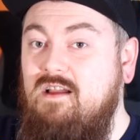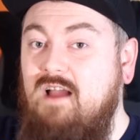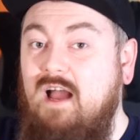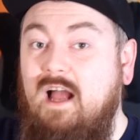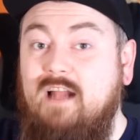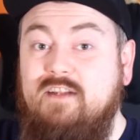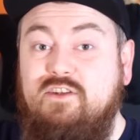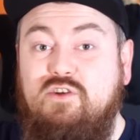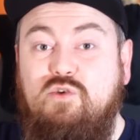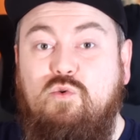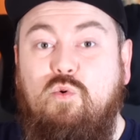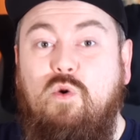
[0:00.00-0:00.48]

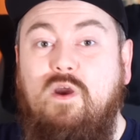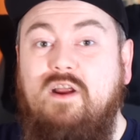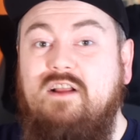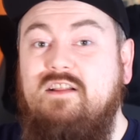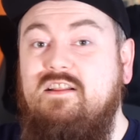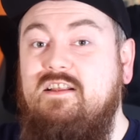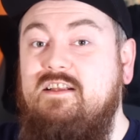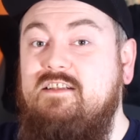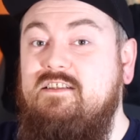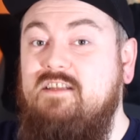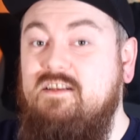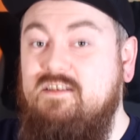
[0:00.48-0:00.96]
and
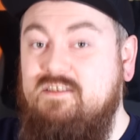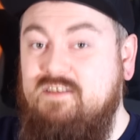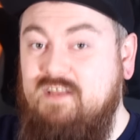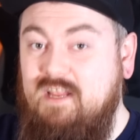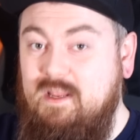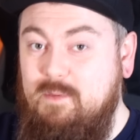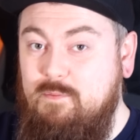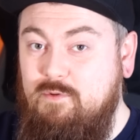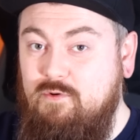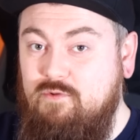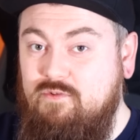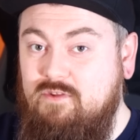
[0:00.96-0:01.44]
quickly
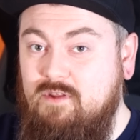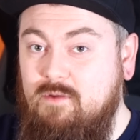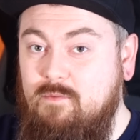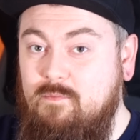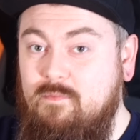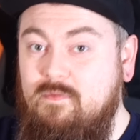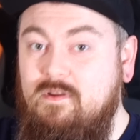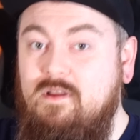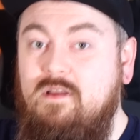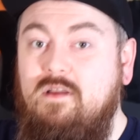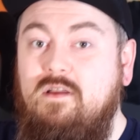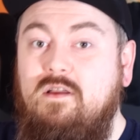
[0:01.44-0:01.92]
disabled
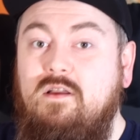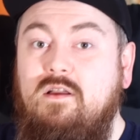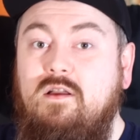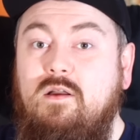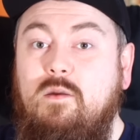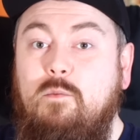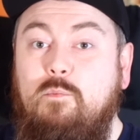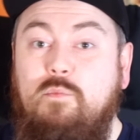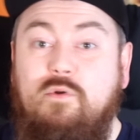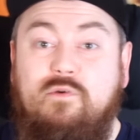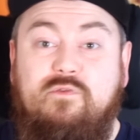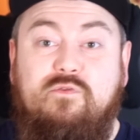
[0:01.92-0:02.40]
them
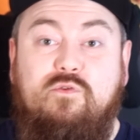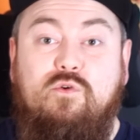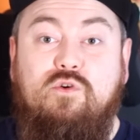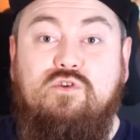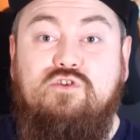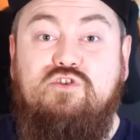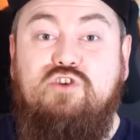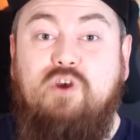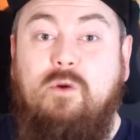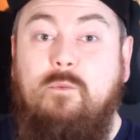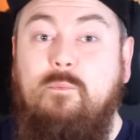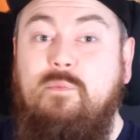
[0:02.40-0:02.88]
before
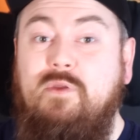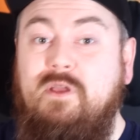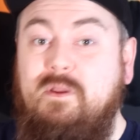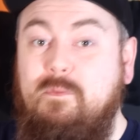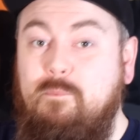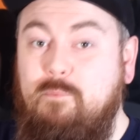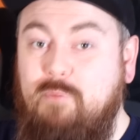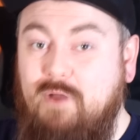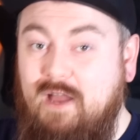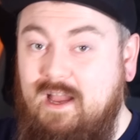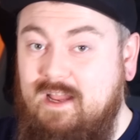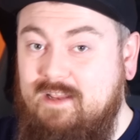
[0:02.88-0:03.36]

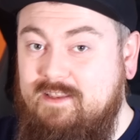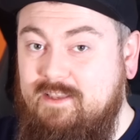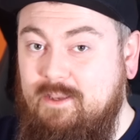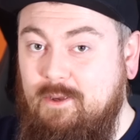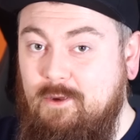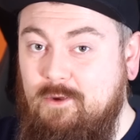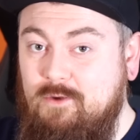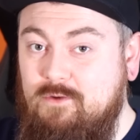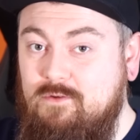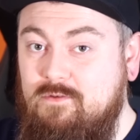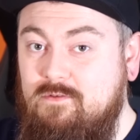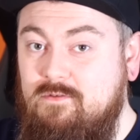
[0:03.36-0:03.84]
jumping back
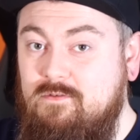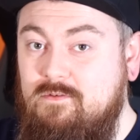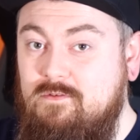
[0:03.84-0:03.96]
out